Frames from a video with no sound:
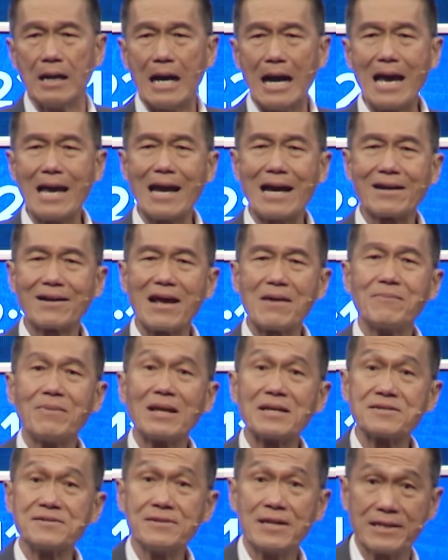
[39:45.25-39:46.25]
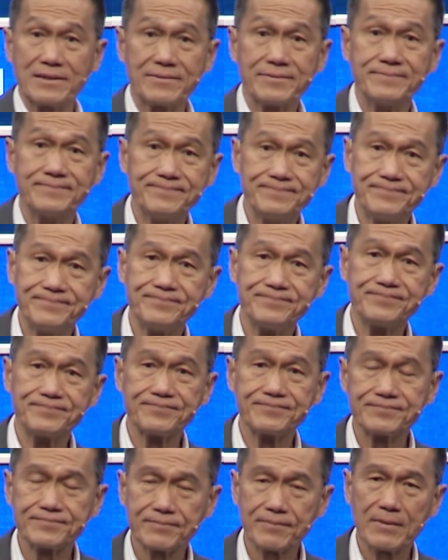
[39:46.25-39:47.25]
I arrived last night.
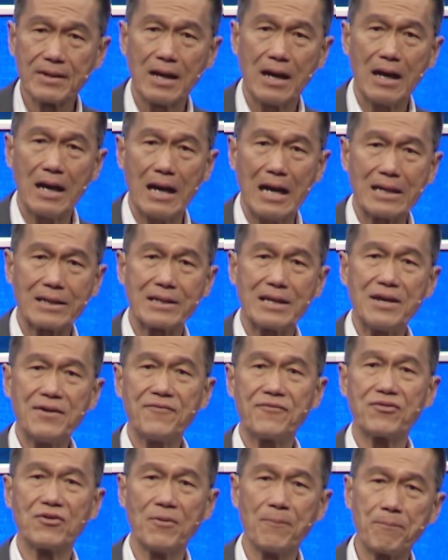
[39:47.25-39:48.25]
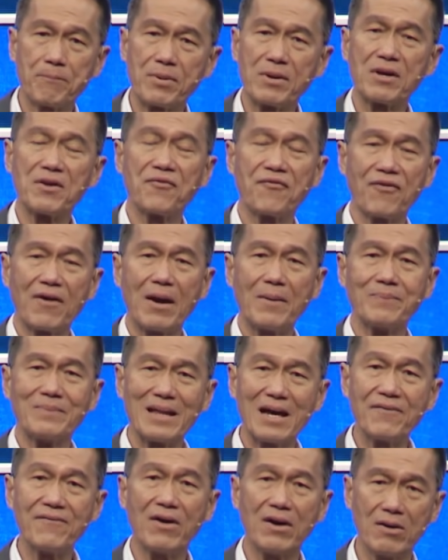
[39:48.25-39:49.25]
I came from Pearl Farm,
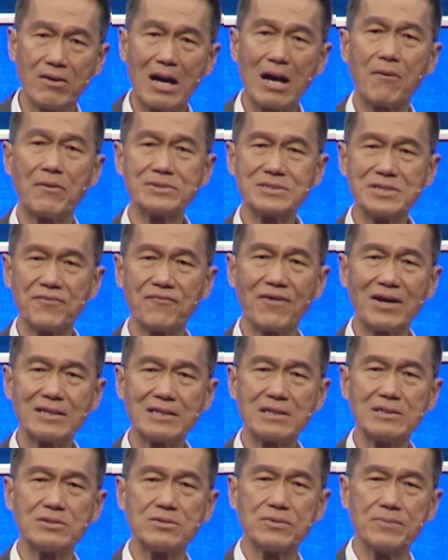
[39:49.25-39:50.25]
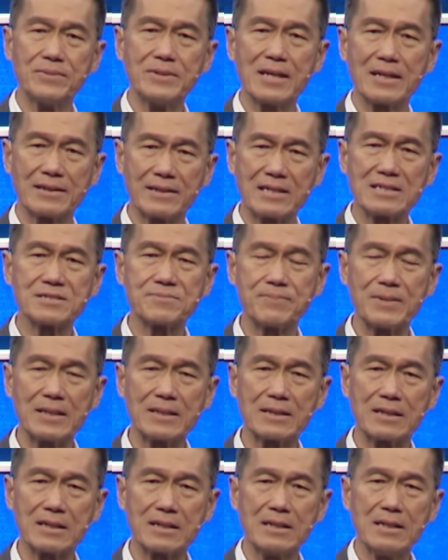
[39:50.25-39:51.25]
Davao. I was invited to be a guest
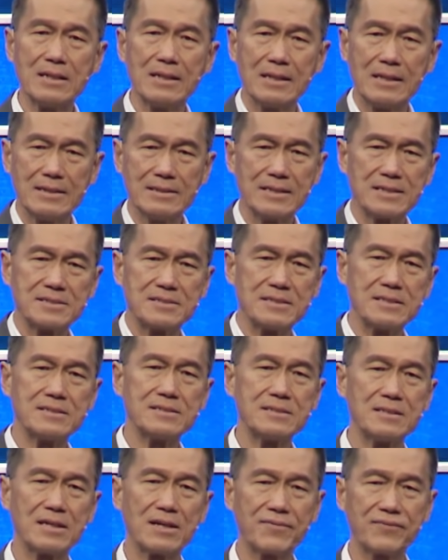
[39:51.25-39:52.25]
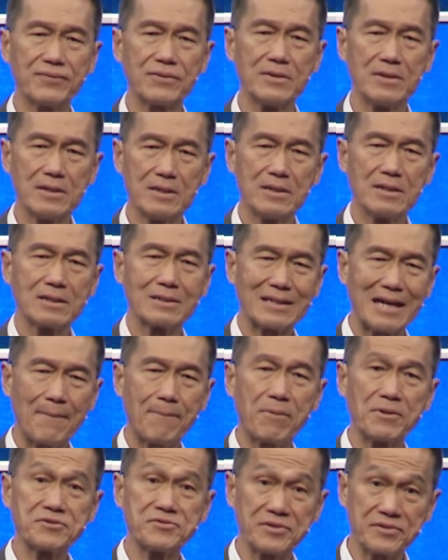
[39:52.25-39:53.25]
speaker in a C C F
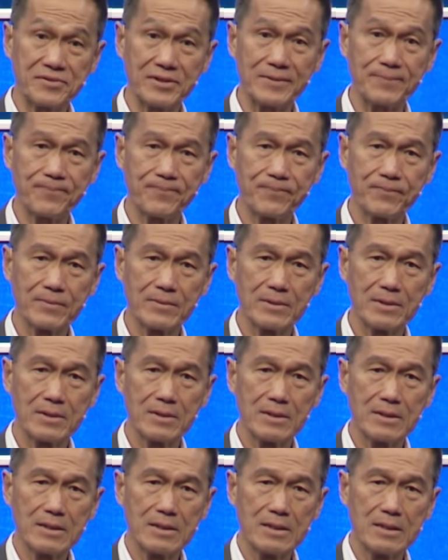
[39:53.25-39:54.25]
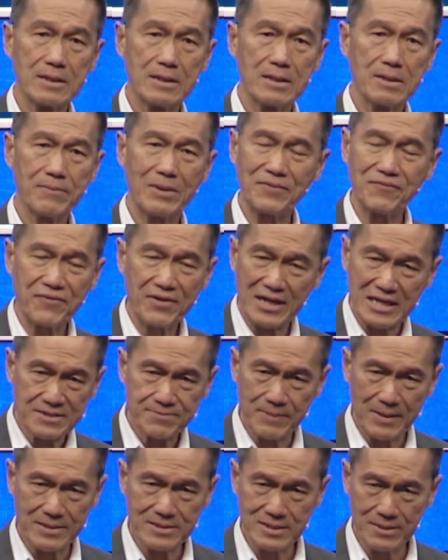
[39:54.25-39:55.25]
couples retreat, but very
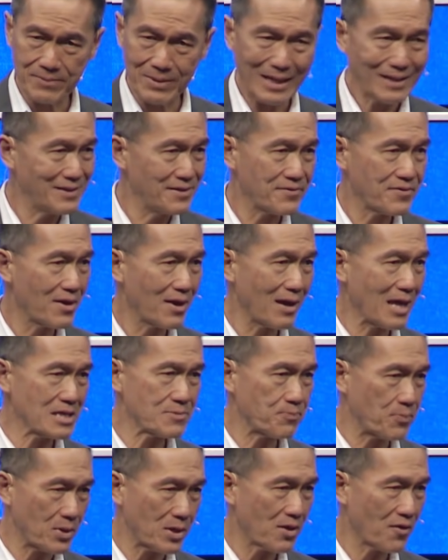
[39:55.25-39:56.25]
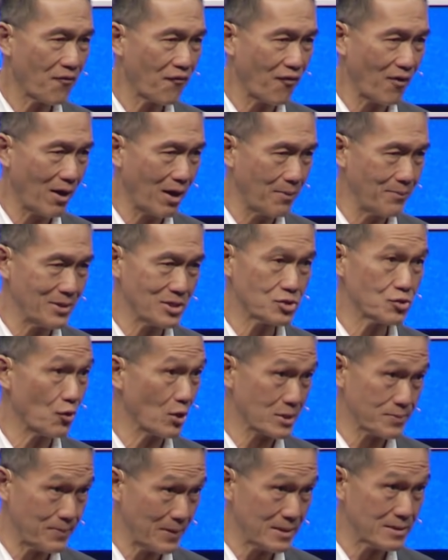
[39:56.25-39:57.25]
expensive. I didn't realize Pearl Farm is so
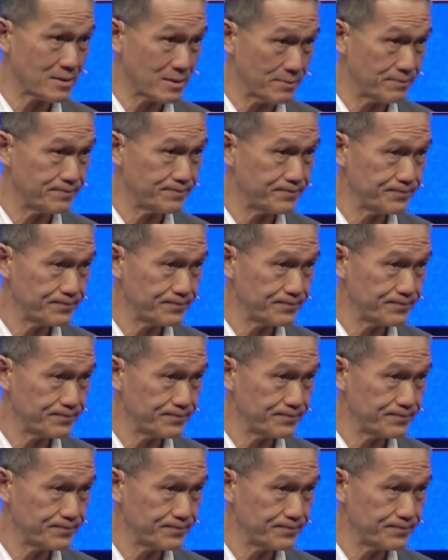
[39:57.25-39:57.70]
expensive.